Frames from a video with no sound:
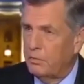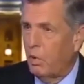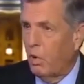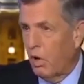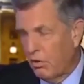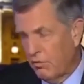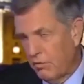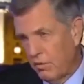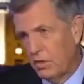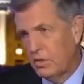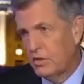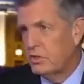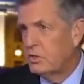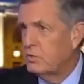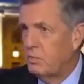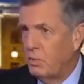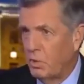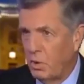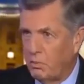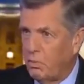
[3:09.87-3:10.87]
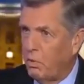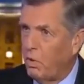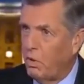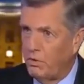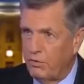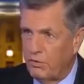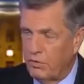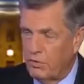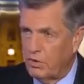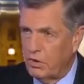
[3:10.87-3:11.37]
Part of it is pure
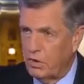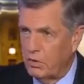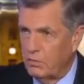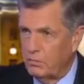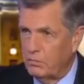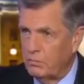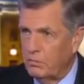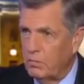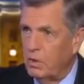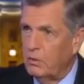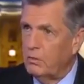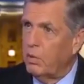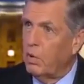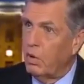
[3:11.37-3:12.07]
partisanship.